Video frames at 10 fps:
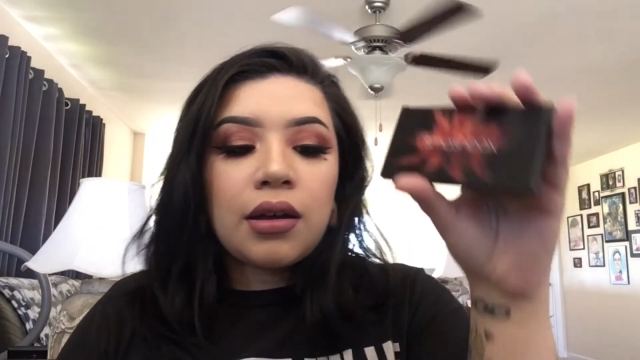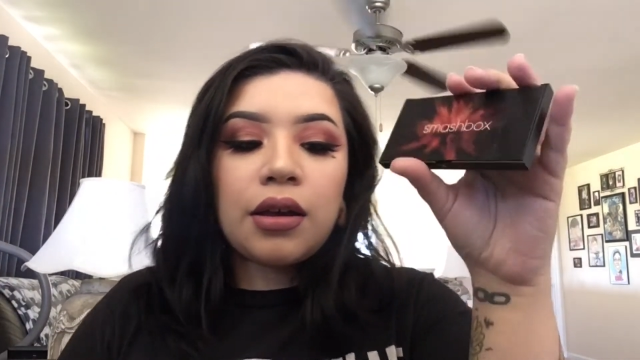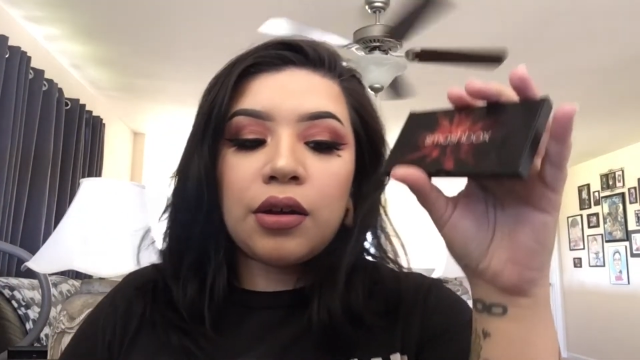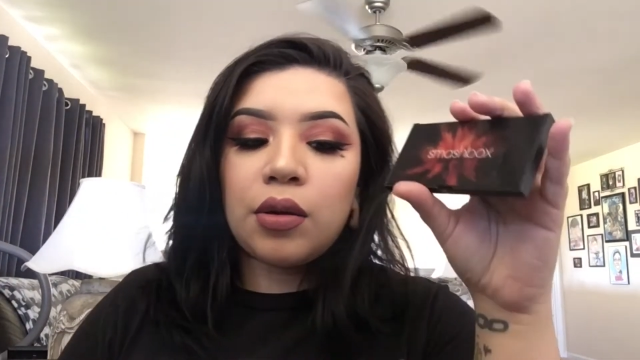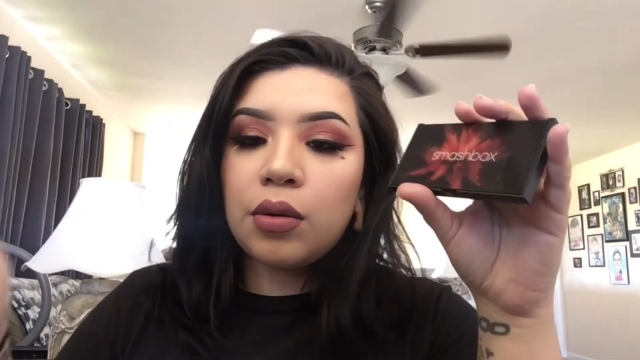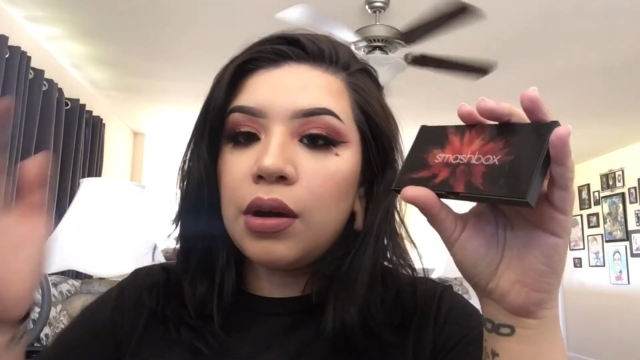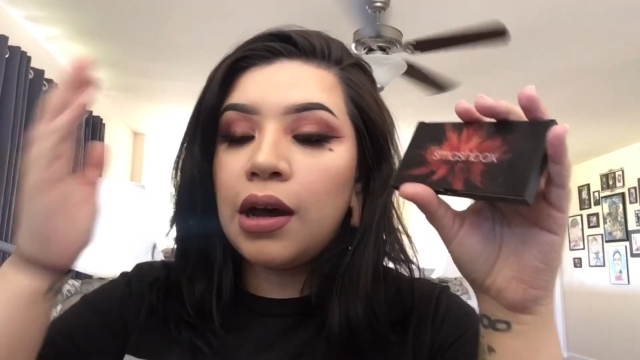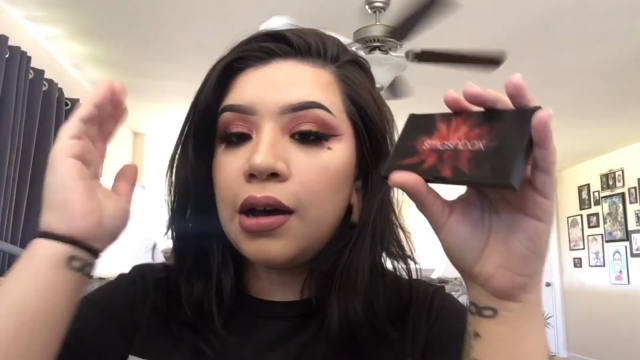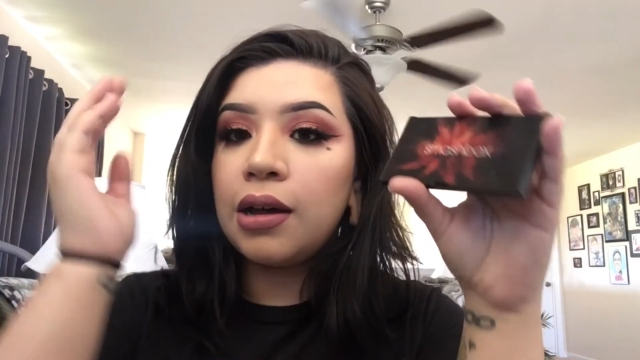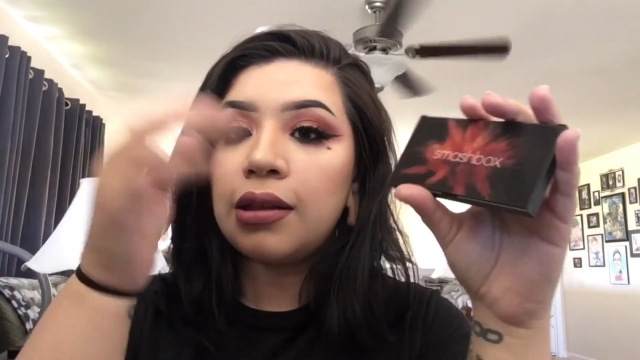you know,
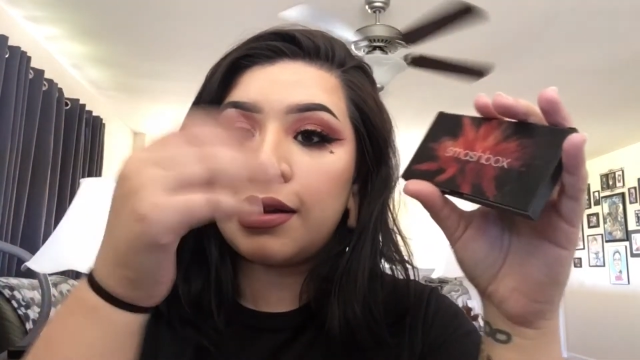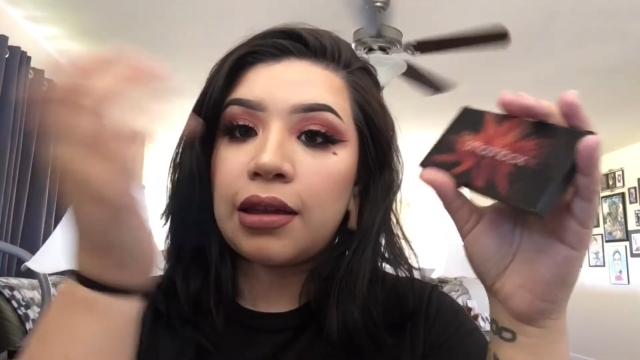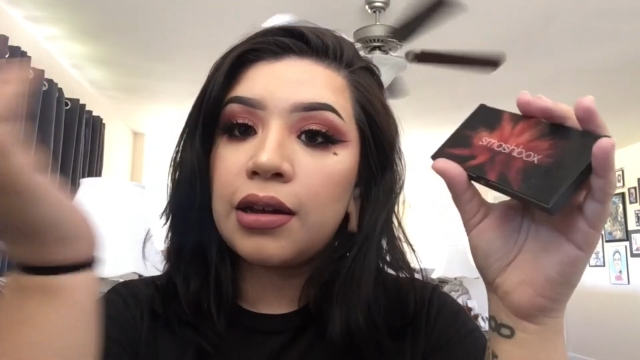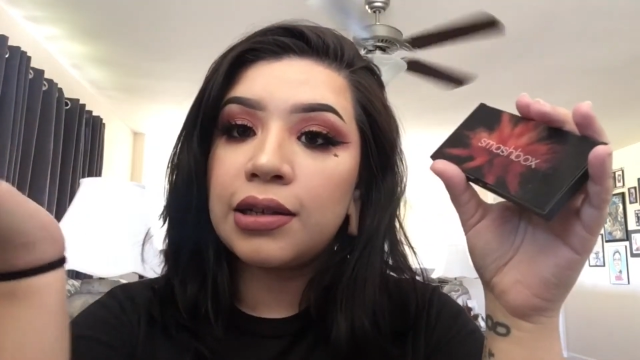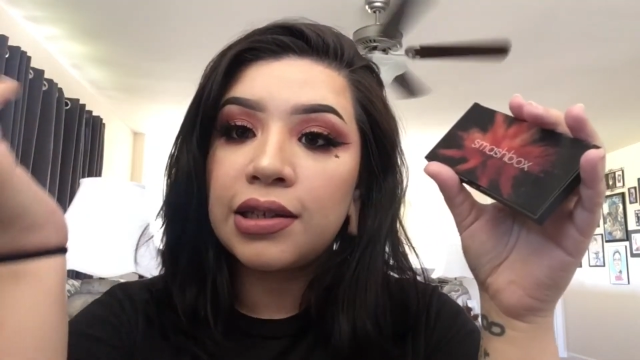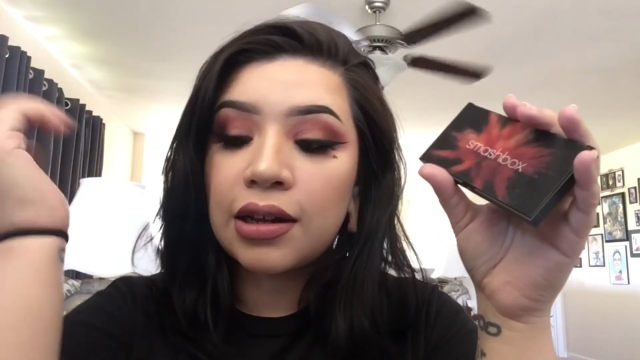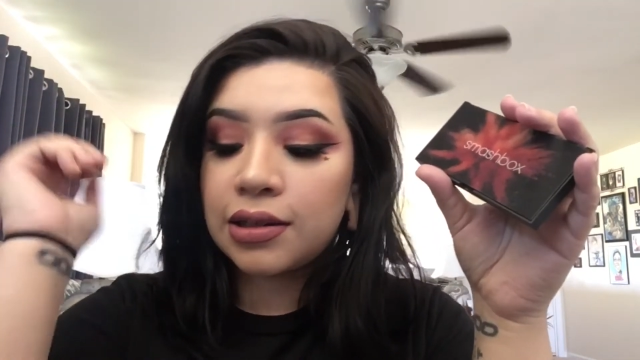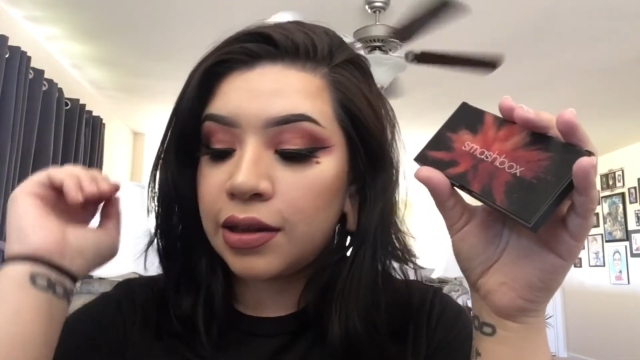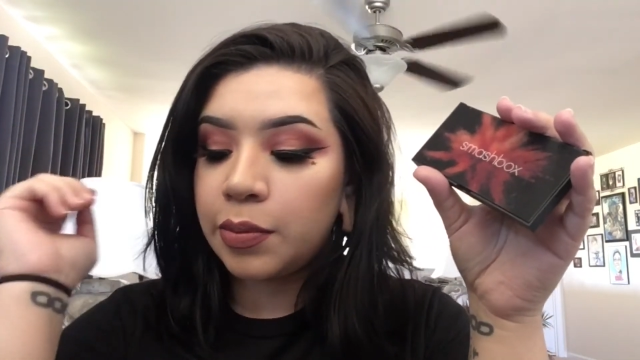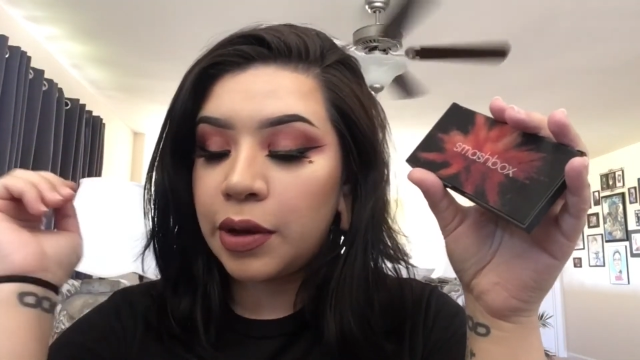unlike the
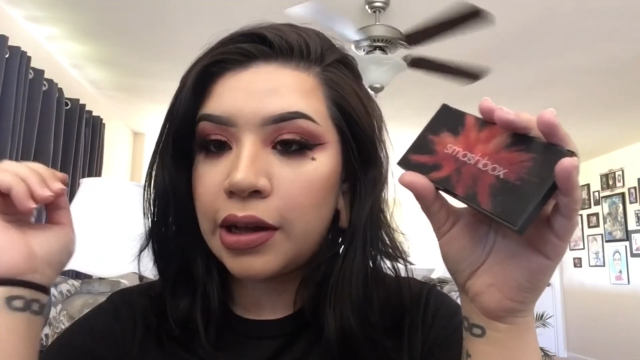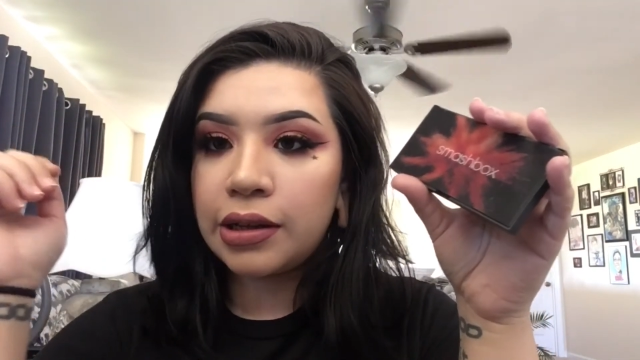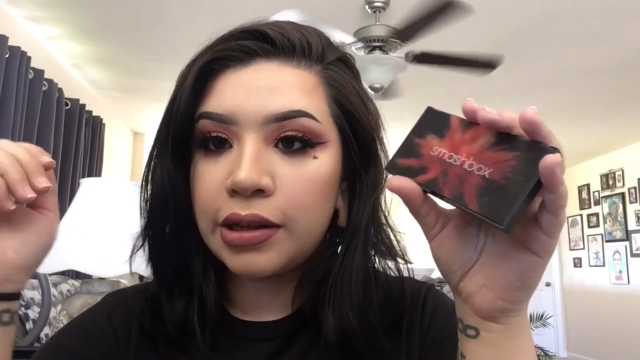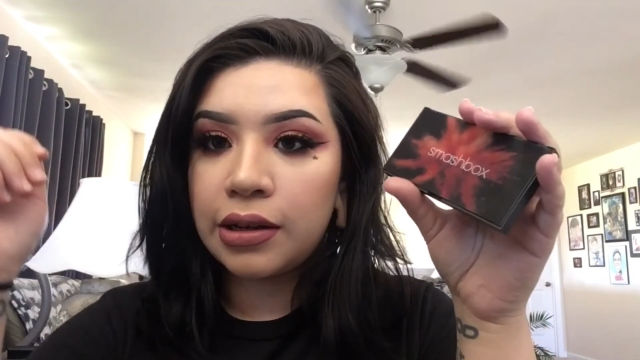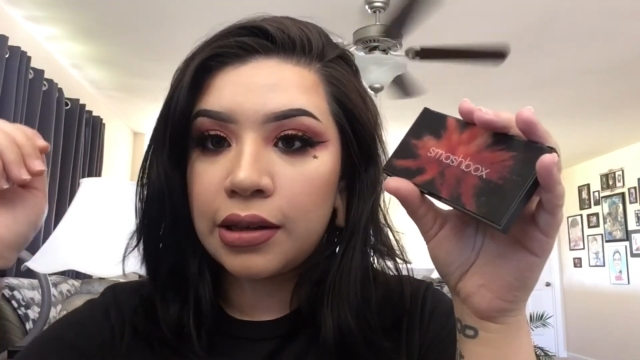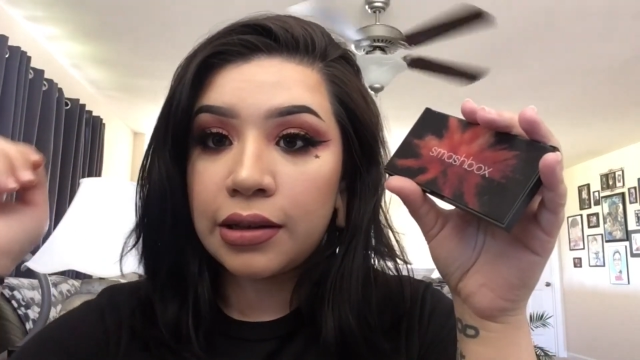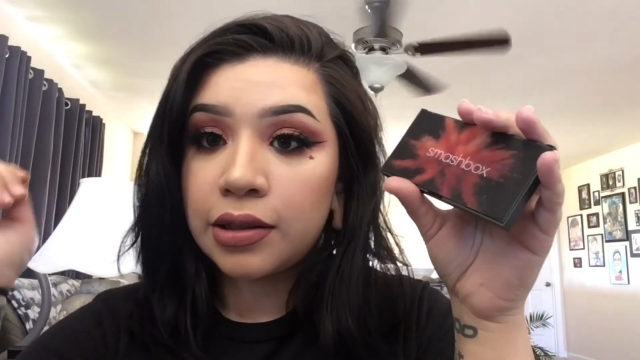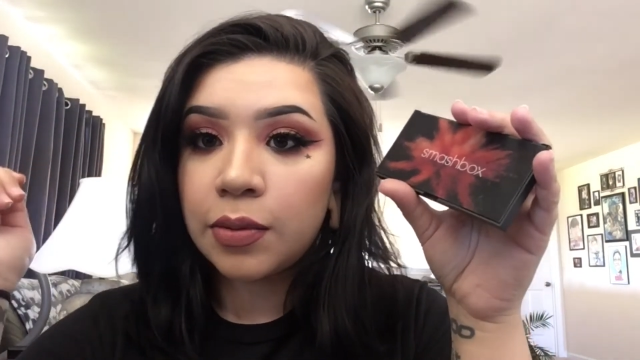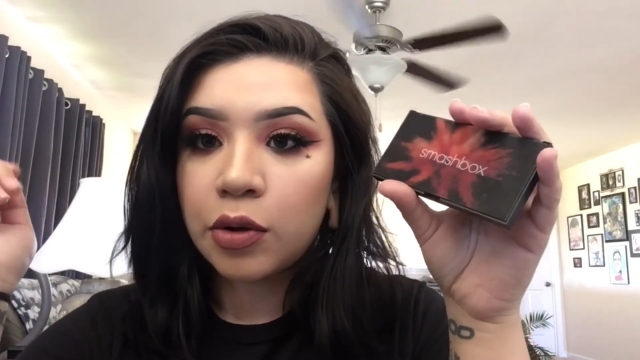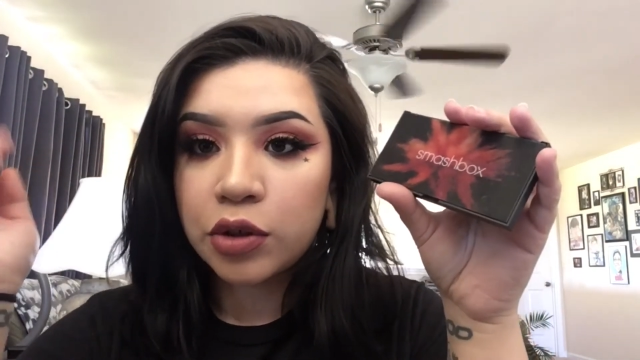Anastasia palette, the
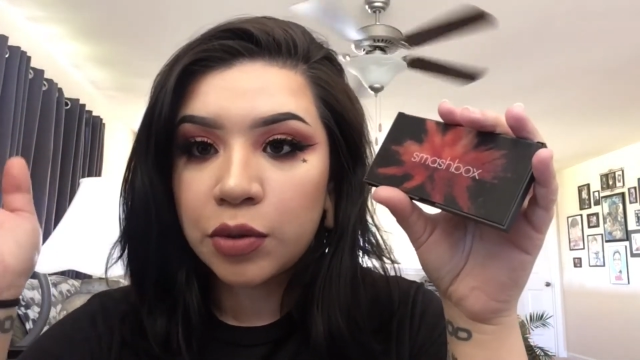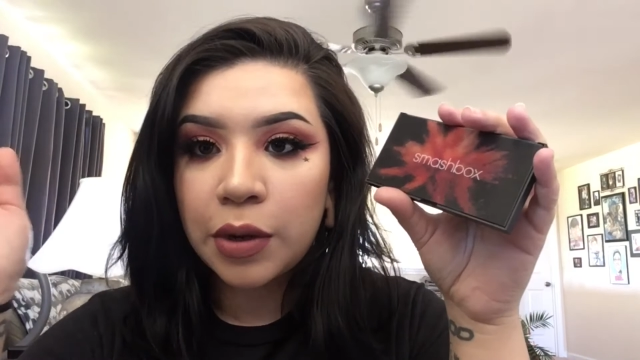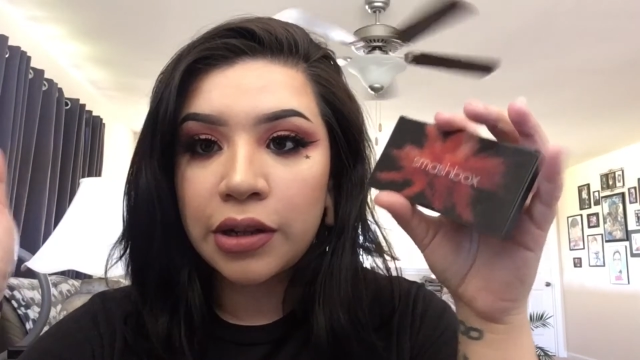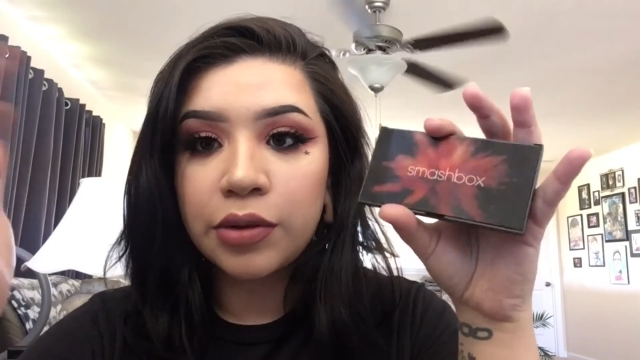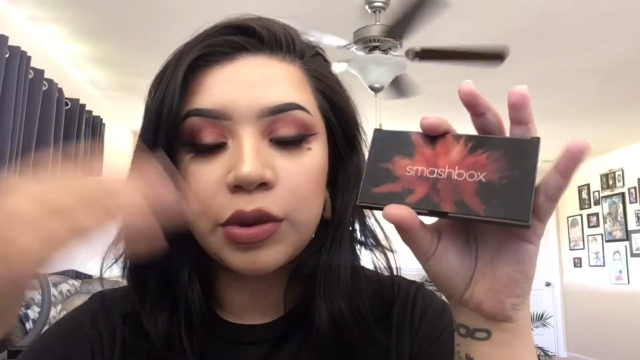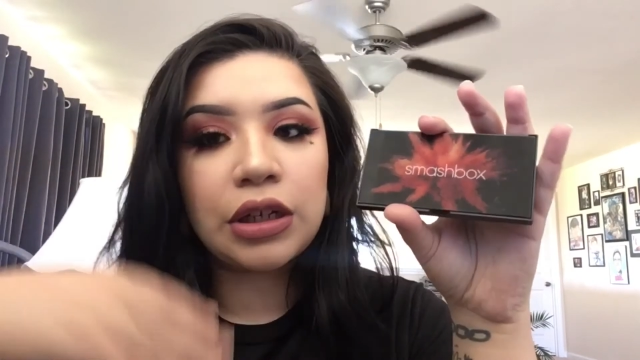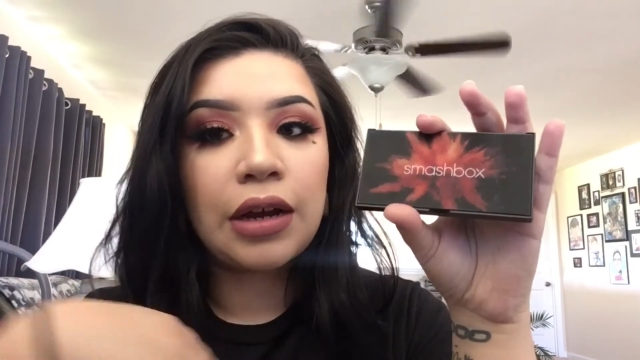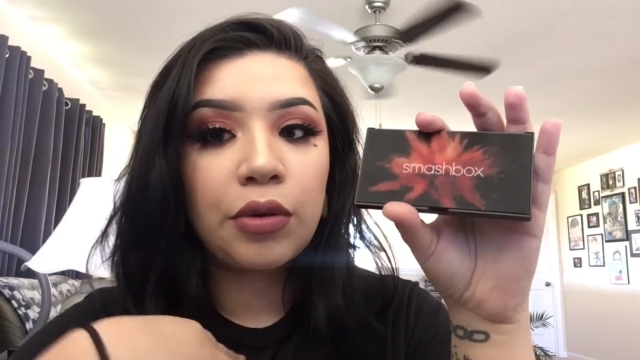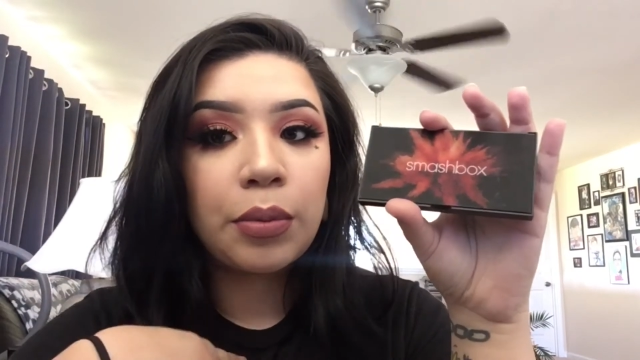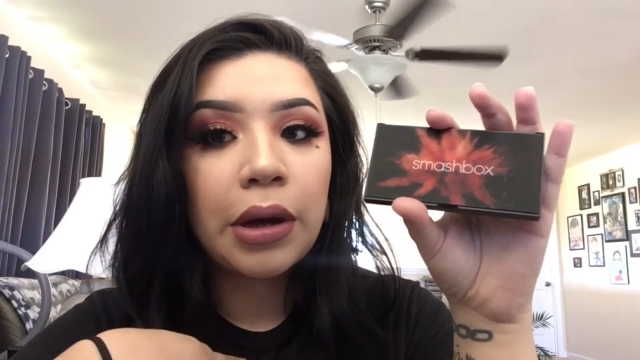Subculture palette, which
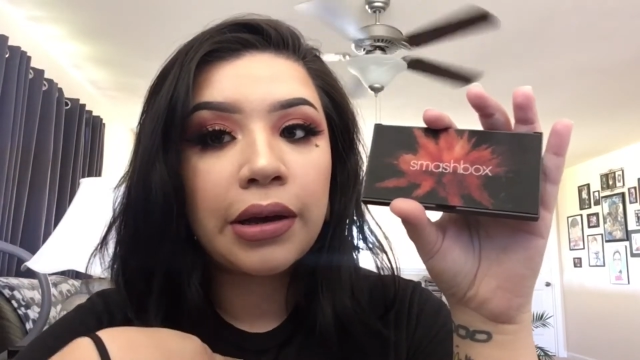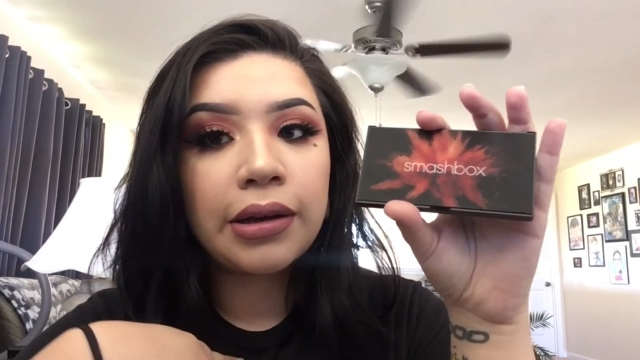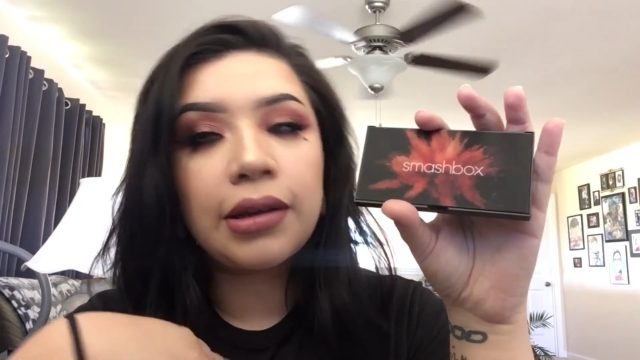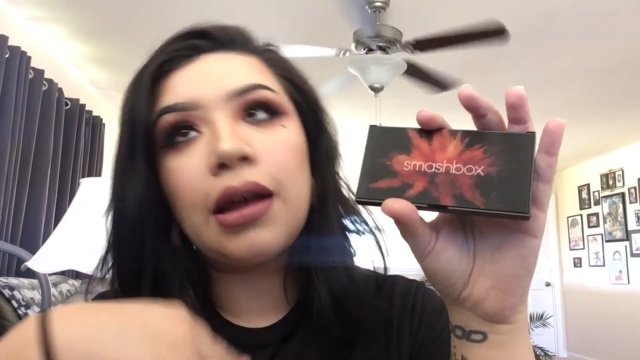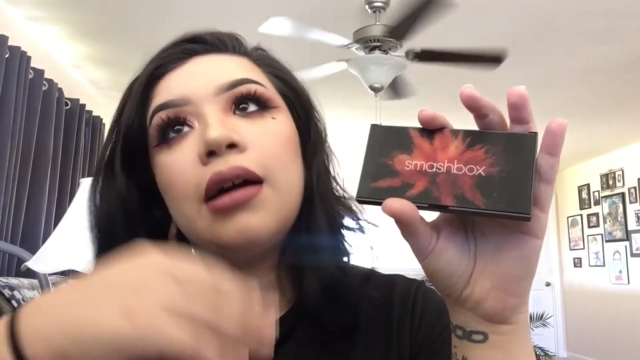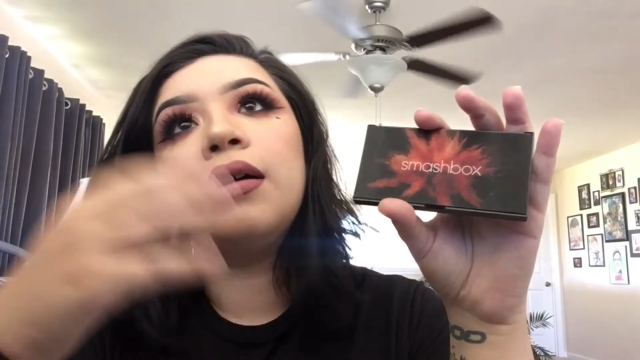I don't mind,